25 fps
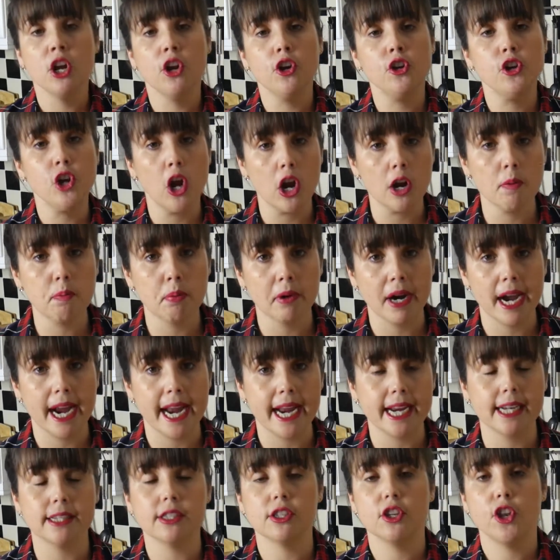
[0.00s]
no
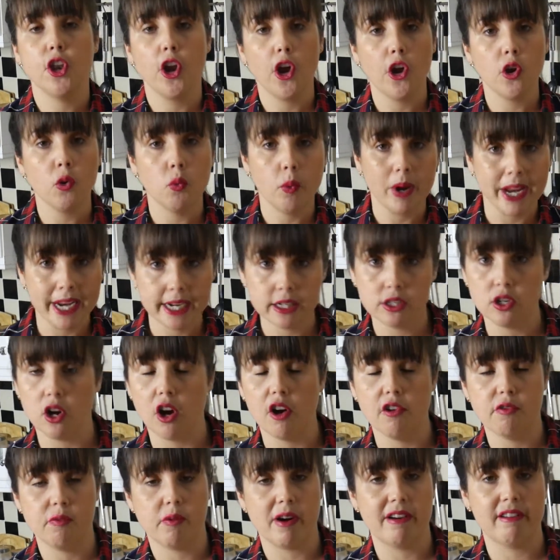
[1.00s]
breaks, no weeks
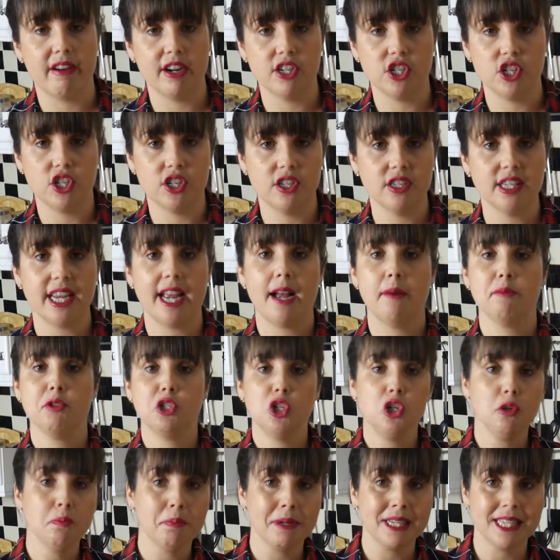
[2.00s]
off where I just say I'm
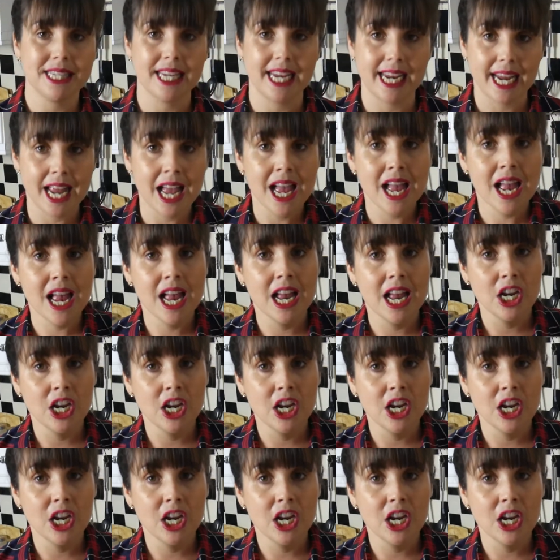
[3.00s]
too busy.